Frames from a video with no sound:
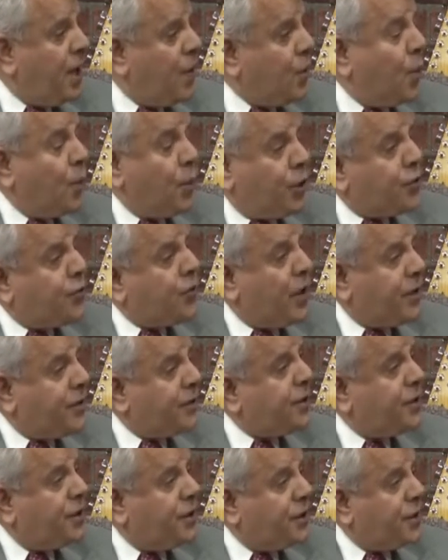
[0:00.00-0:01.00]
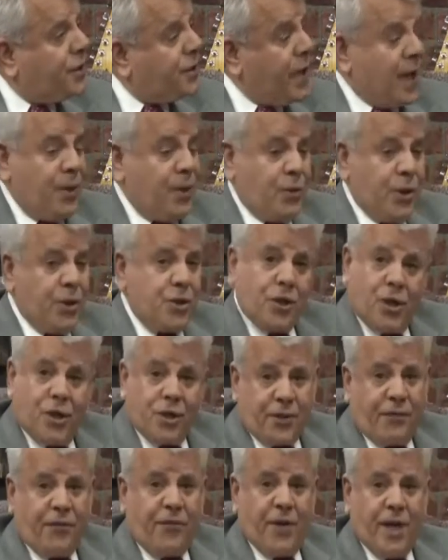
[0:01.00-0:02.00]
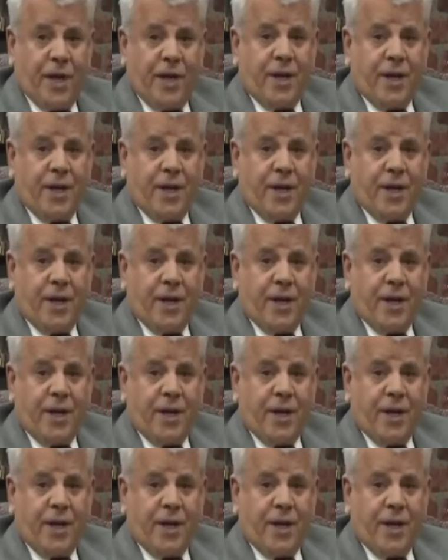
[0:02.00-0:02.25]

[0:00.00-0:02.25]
What we're trying to do, and we charge a fee,